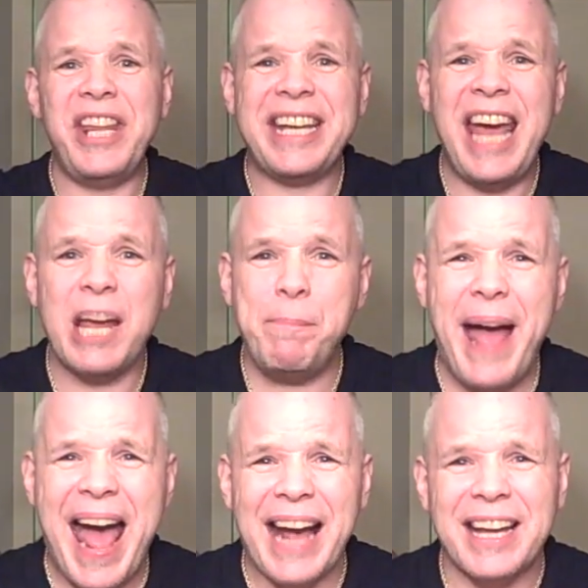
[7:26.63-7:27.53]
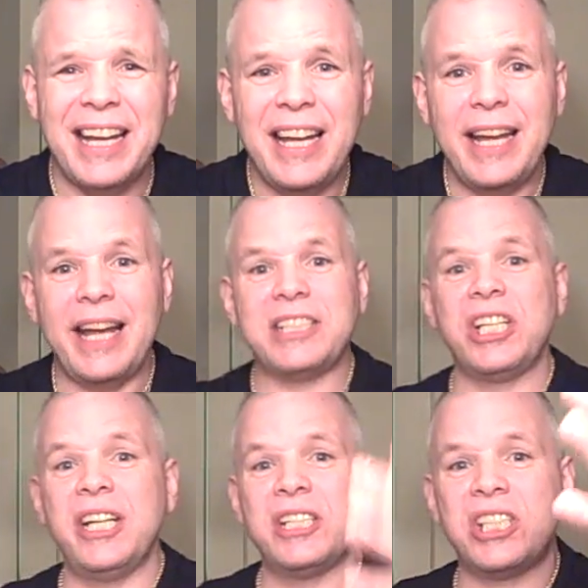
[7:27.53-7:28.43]
the kickback. It's
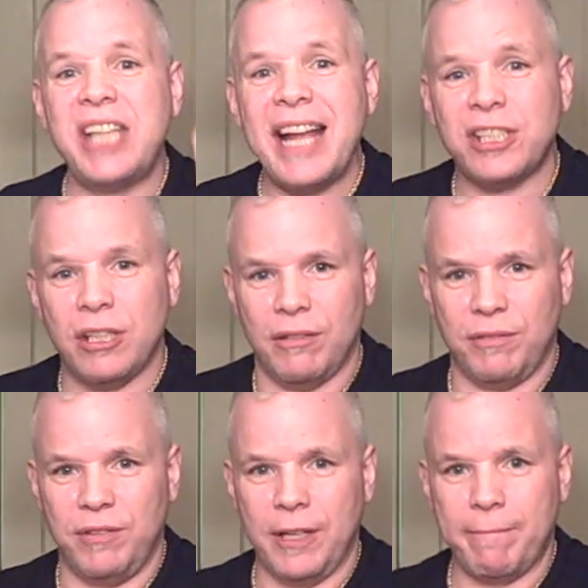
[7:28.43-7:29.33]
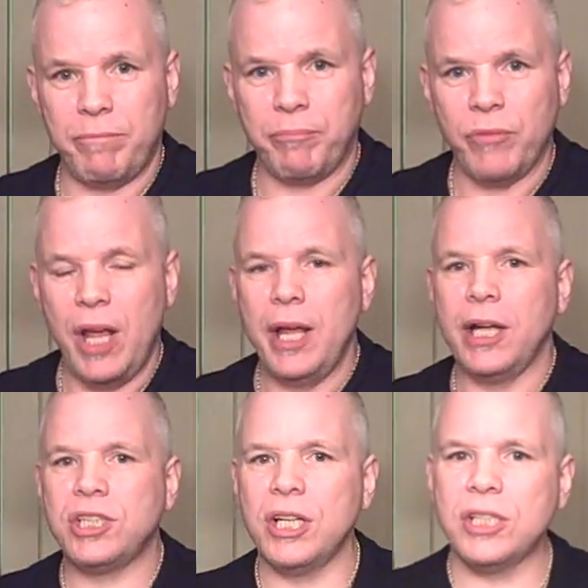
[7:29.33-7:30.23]
an incentive.
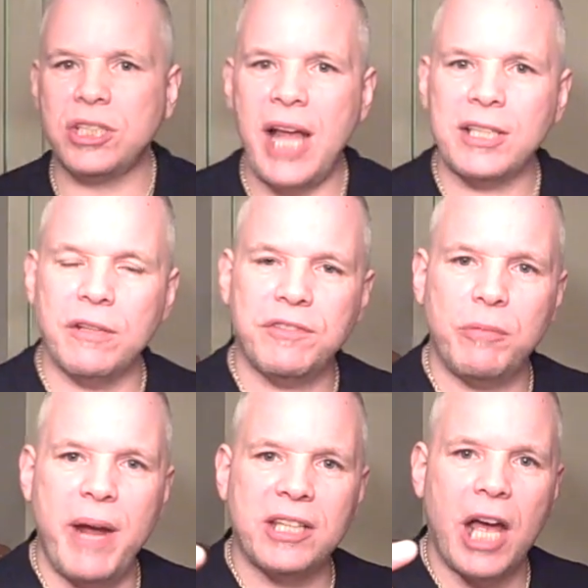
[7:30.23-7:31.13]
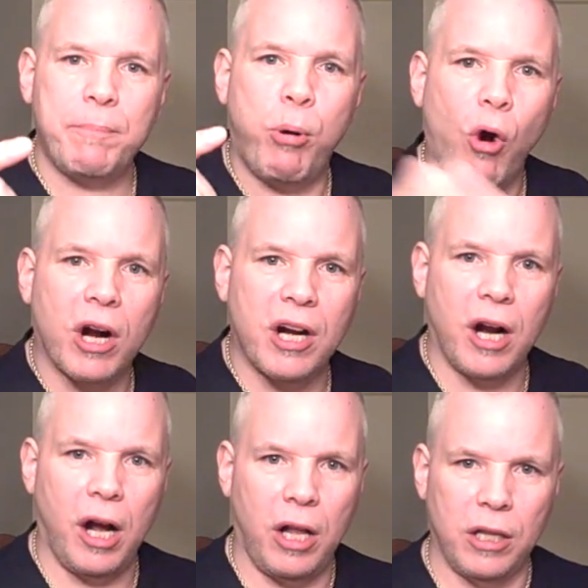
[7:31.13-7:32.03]
It's an incentive to make that poor
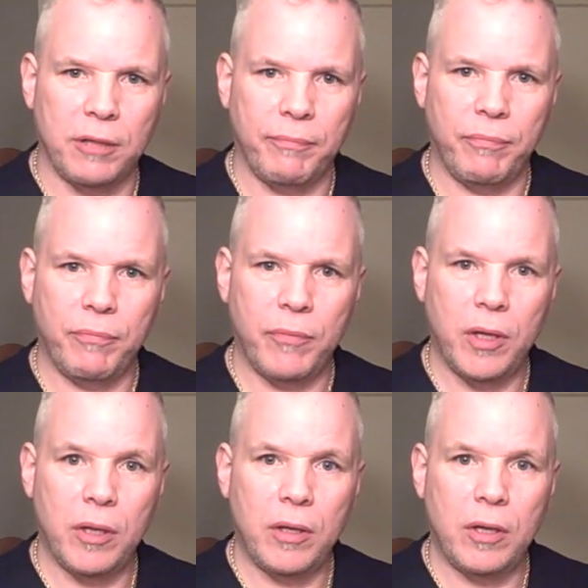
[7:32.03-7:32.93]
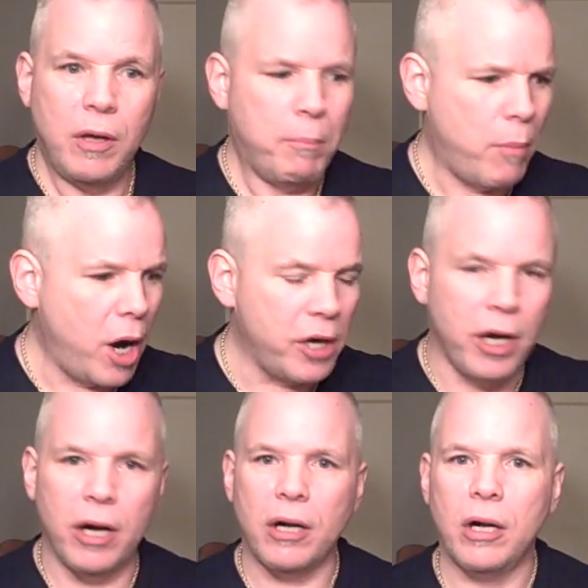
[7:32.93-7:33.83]
girl
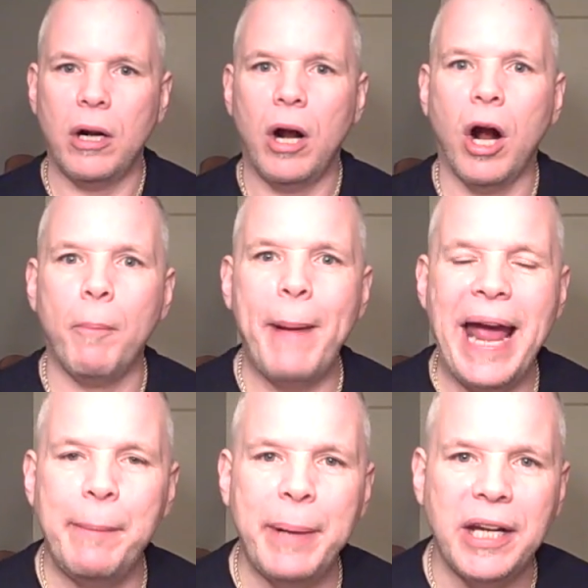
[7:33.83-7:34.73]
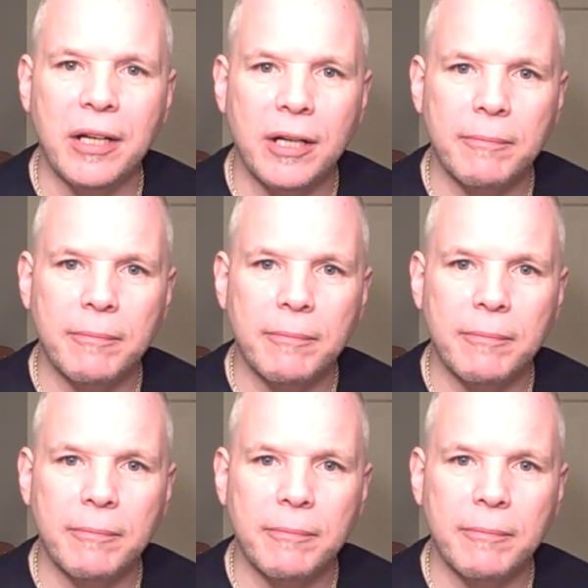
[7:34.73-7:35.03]
murder her baby